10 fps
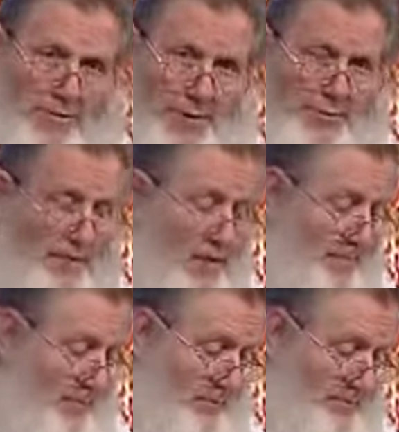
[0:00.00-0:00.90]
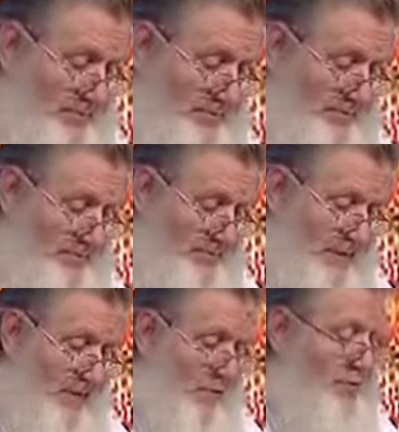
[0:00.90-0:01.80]
three people
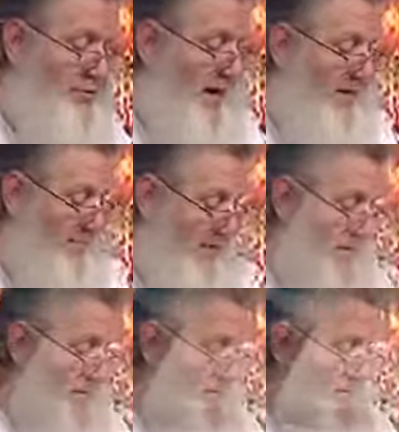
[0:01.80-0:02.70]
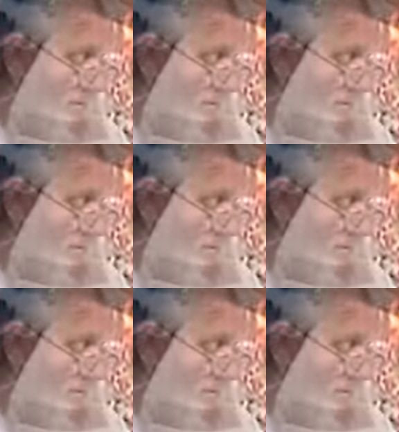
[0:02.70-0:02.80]
were traveling,